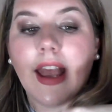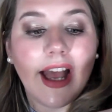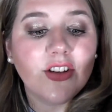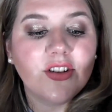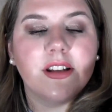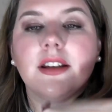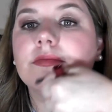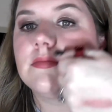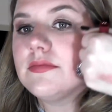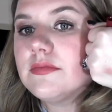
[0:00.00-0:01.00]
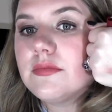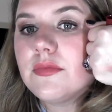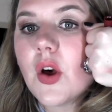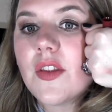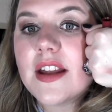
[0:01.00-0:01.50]
Actually,
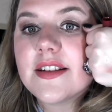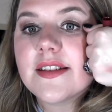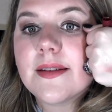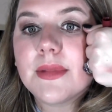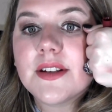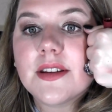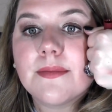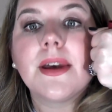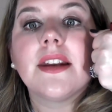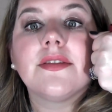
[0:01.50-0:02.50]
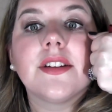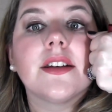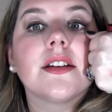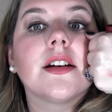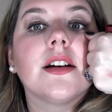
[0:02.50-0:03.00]
not that dissimilar to the Benefit
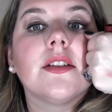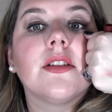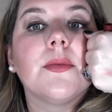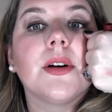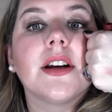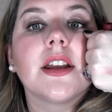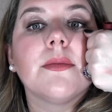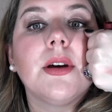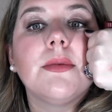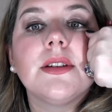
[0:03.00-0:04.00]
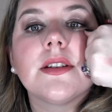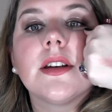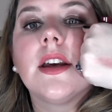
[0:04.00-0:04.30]
colour I'm wearing at the moment.